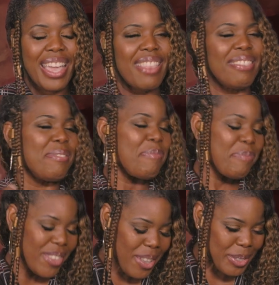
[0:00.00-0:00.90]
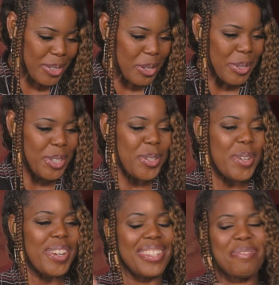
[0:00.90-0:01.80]
And long story
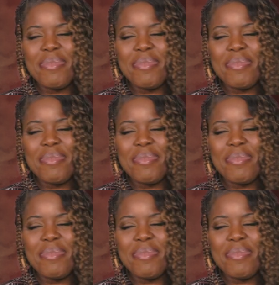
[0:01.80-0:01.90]
short,